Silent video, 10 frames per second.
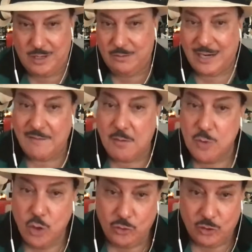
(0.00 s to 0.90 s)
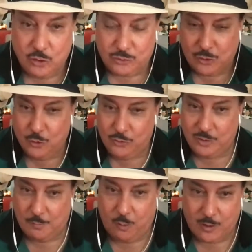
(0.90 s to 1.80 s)
We're going to have a musical school
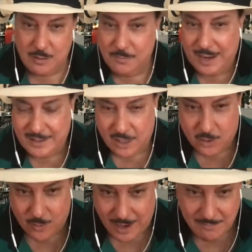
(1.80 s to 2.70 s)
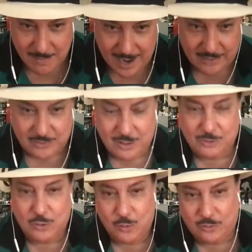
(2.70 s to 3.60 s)
supported by the great master,
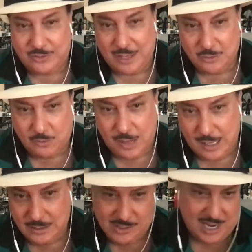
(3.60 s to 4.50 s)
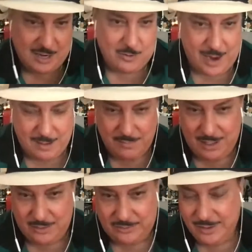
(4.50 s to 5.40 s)
Arturo Sandoval, 10
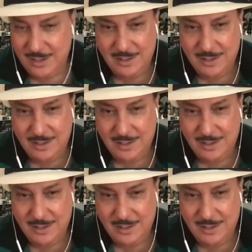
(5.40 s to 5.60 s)
Grammys,